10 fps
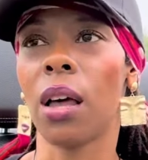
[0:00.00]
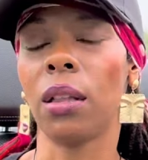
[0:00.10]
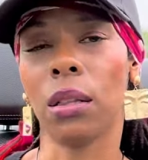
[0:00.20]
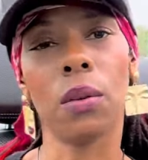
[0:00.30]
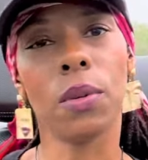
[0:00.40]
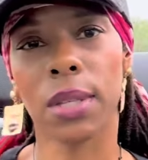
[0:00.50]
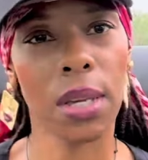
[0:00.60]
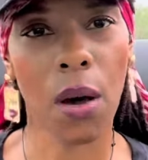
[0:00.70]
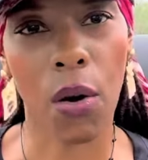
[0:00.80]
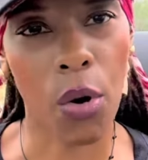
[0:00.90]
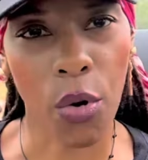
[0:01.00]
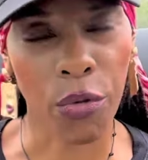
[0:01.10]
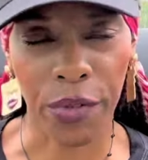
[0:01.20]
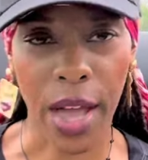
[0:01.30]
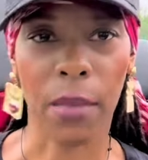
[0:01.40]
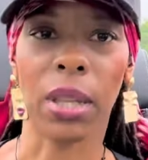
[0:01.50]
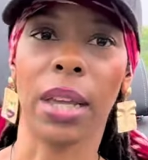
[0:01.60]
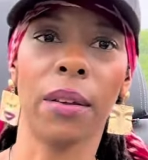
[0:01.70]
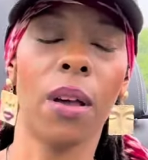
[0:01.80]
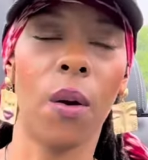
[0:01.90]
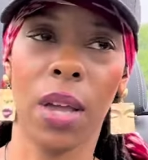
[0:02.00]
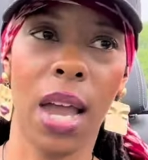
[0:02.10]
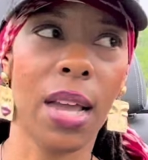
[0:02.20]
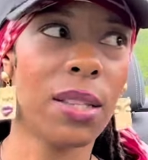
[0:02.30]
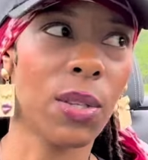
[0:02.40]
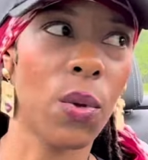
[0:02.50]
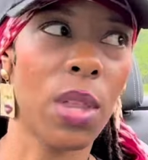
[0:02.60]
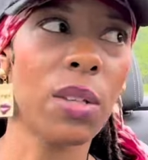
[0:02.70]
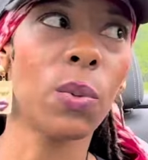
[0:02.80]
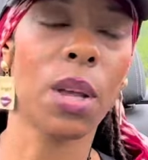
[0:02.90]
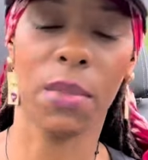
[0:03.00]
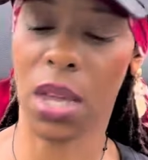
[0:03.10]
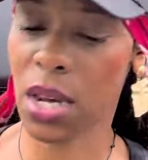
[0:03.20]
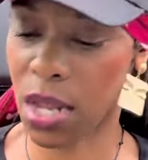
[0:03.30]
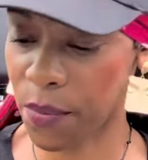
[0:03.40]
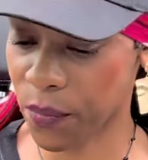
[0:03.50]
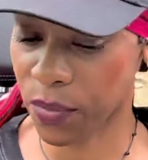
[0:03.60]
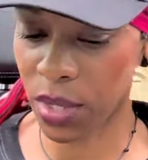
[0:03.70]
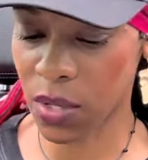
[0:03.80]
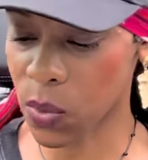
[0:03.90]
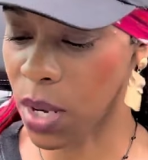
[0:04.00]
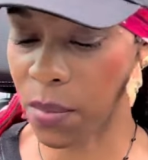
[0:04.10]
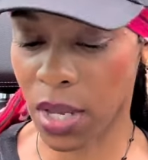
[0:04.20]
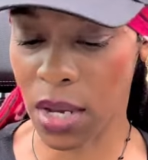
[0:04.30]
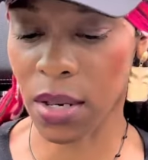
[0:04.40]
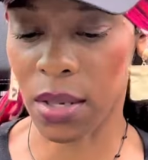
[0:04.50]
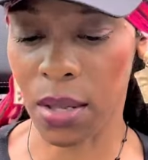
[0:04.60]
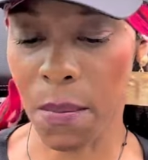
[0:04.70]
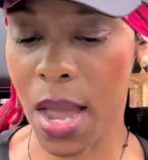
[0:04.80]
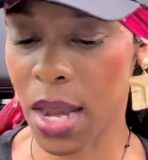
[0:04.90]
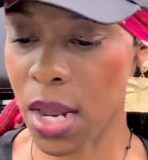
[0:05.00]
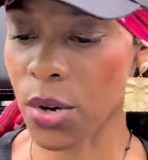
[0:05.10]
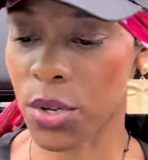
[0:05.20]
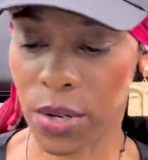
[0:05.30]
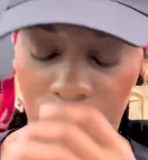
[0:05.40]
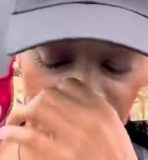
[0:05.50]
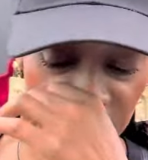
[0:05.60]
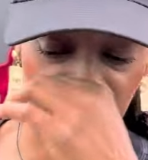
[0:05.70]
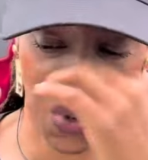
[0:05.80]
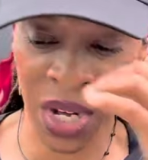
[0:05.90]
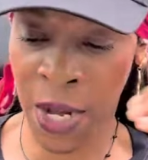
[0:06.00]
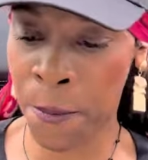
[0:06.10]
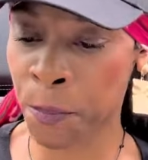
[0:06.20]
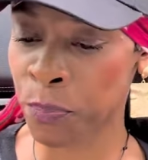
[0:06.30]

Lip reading: losing a whole family, okay? So that's what I'm getting. That's what I'm getting, the main energy for this reading.